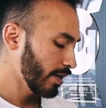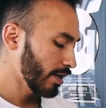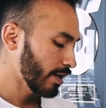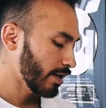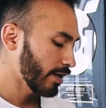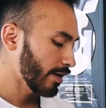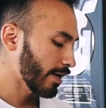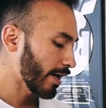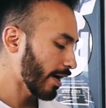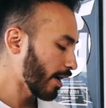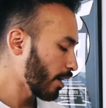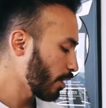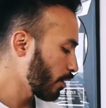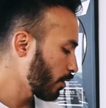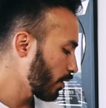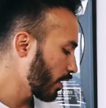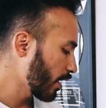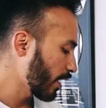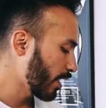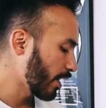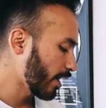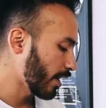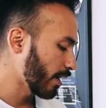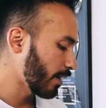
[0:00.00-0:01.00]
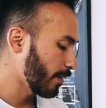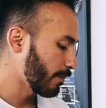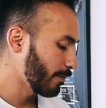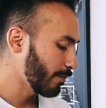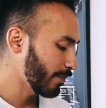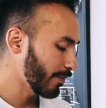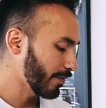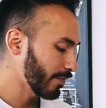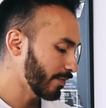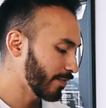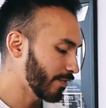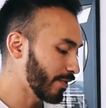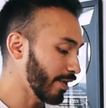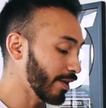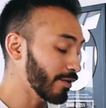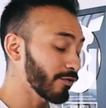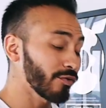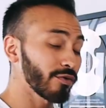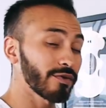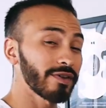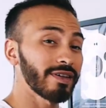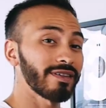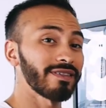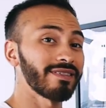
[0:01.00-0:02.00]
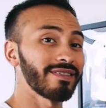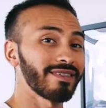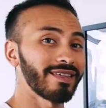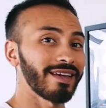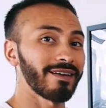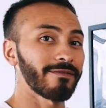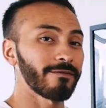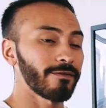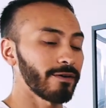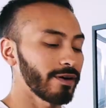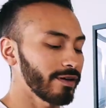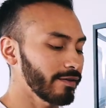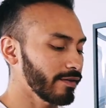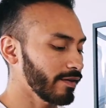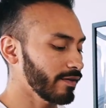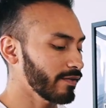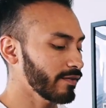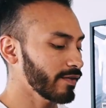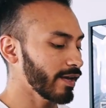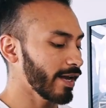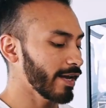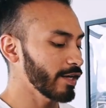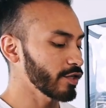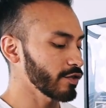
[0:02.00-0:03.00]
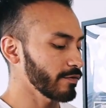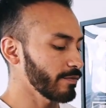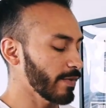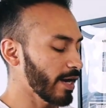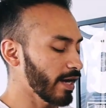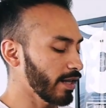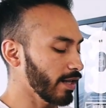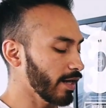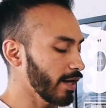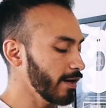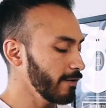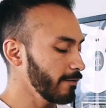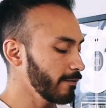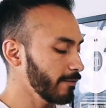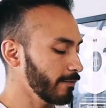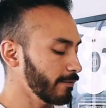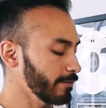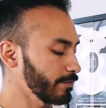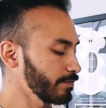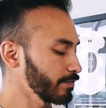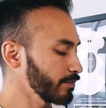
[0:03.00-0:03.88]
Now, this was a different stage of my life